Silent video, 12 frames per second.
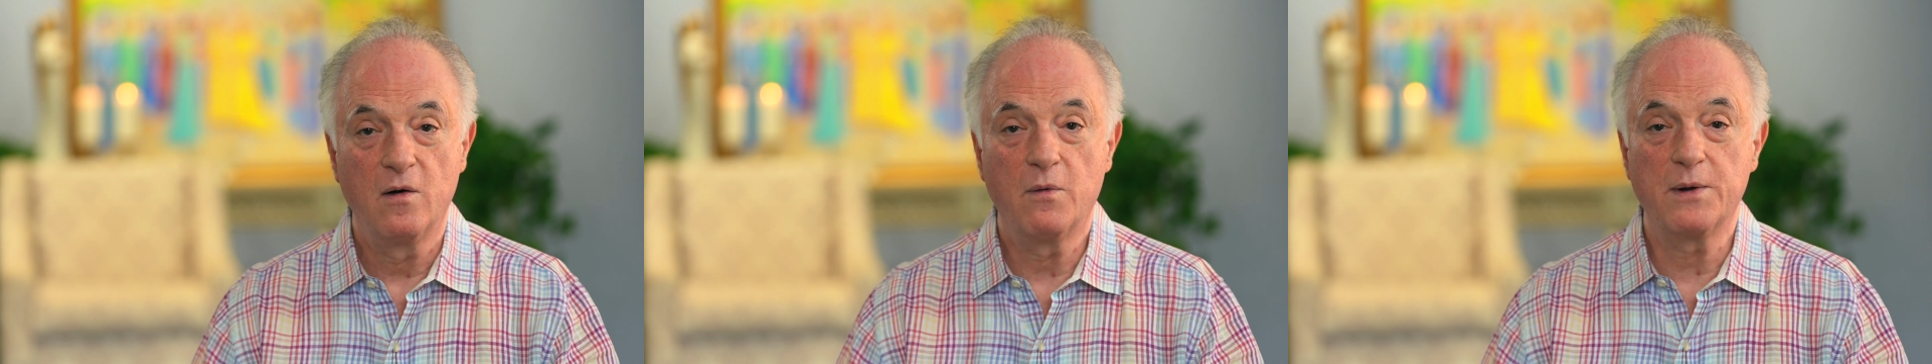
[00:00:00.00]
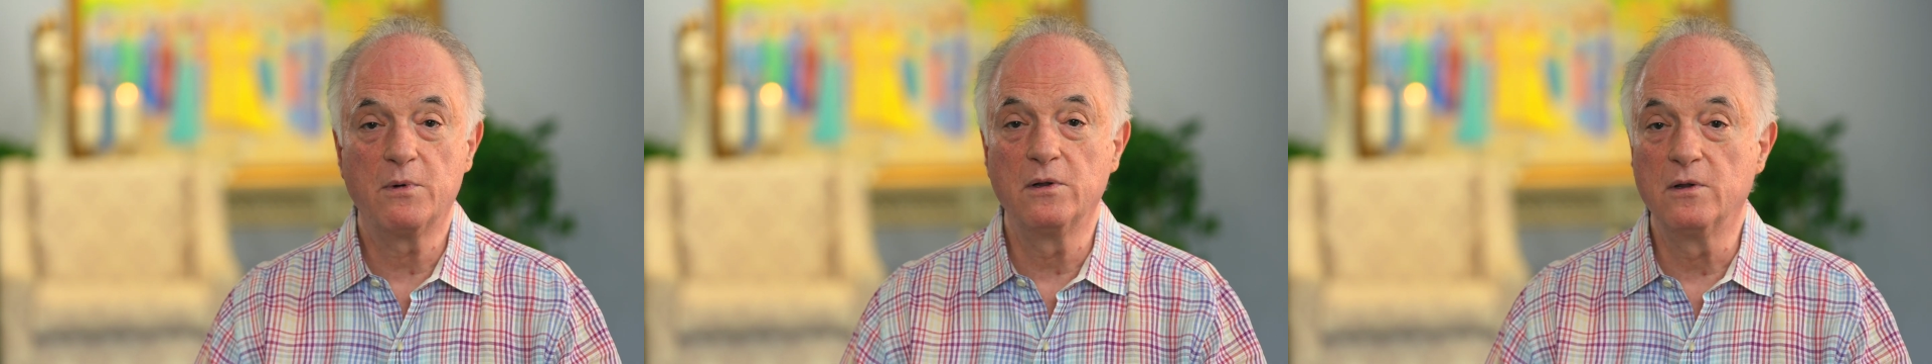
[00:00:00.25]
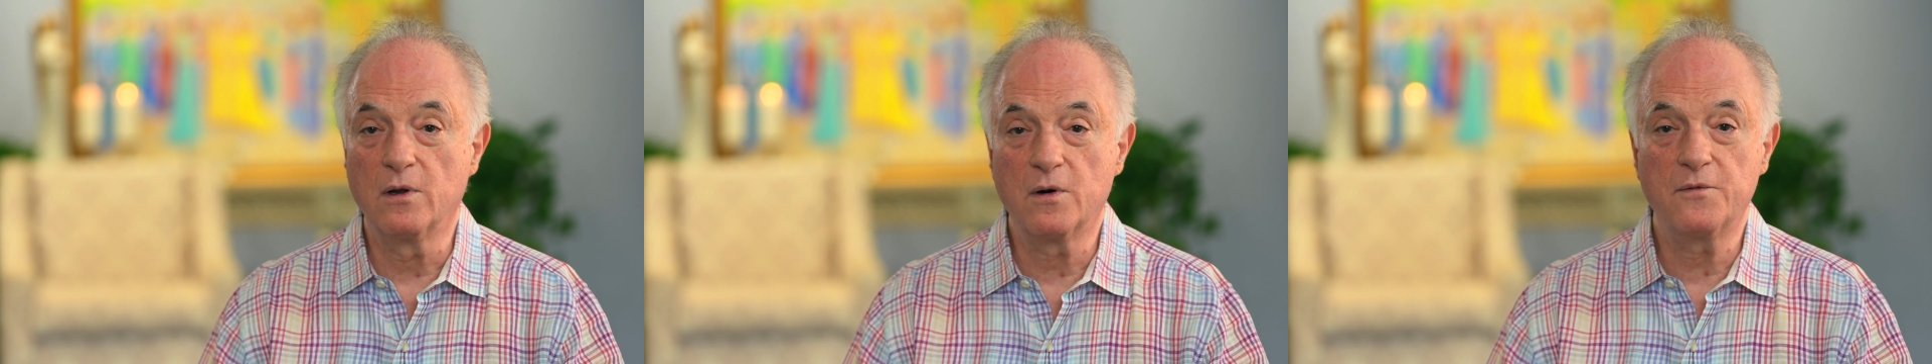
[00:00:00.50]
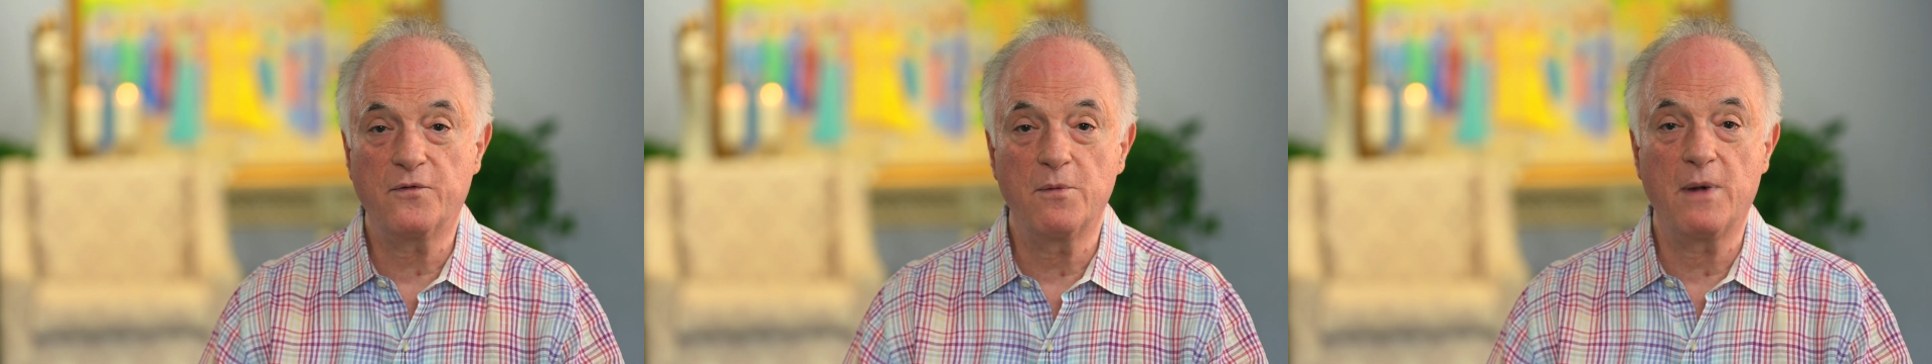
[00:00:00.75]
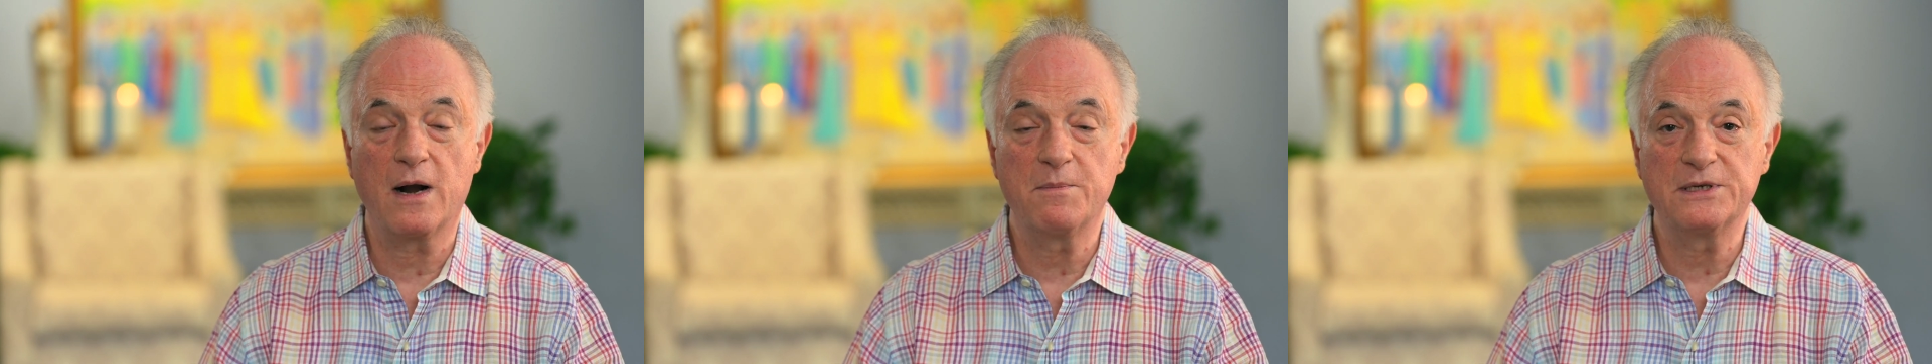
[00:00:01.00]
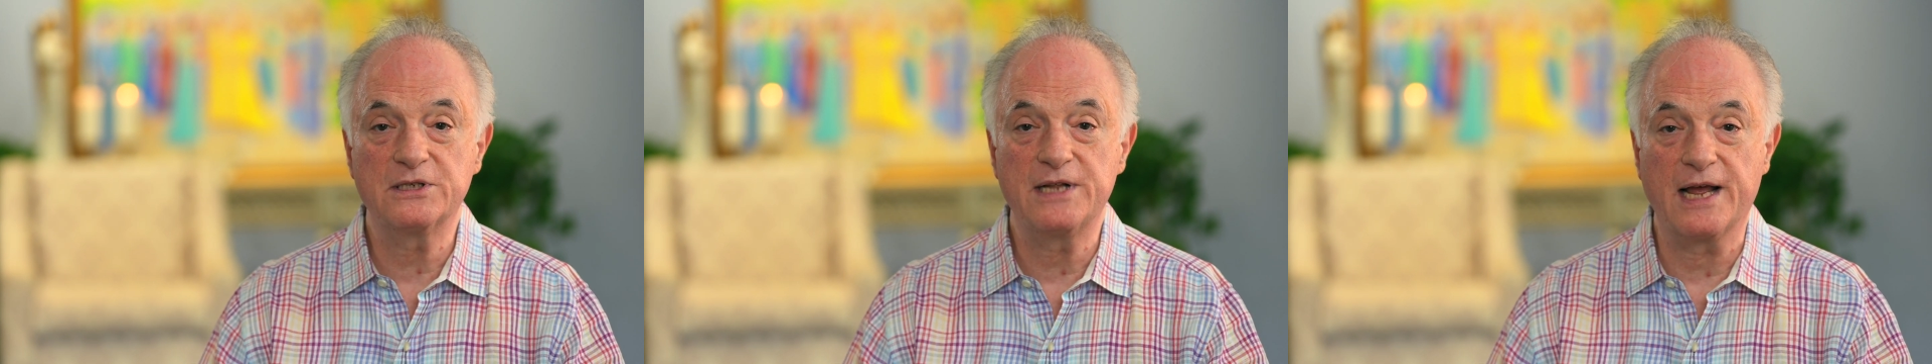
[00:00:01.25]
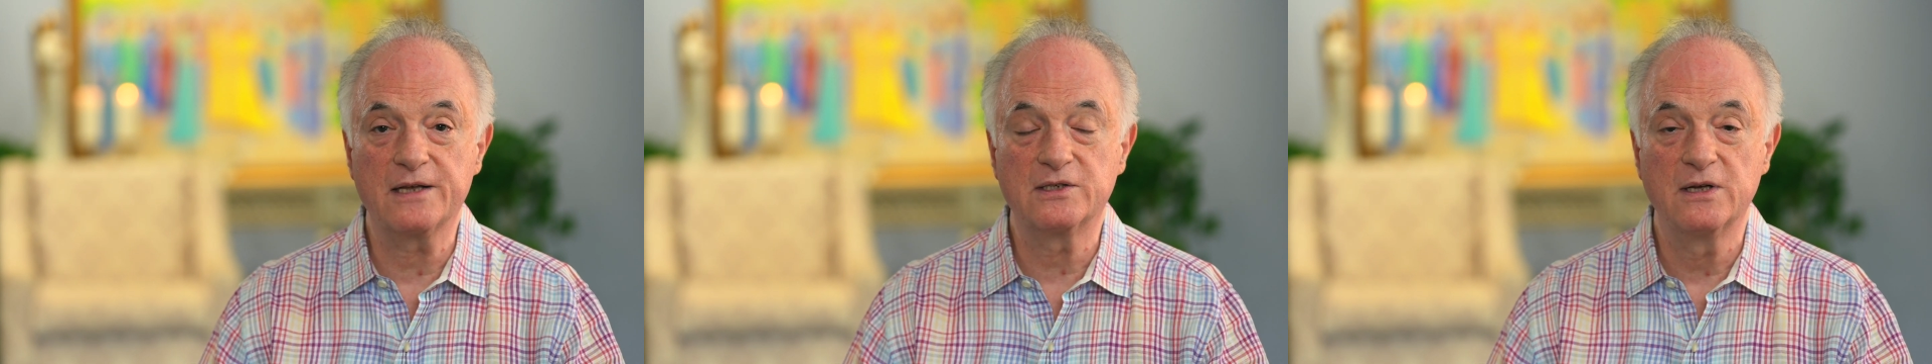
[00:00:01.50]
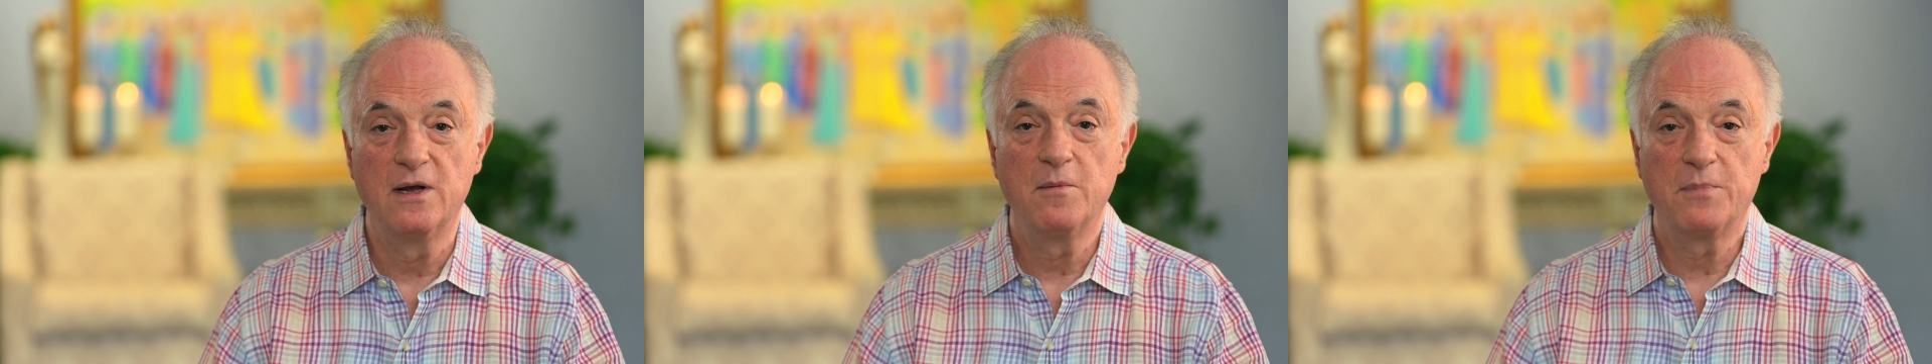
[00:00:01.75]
We will learn from our mistakes,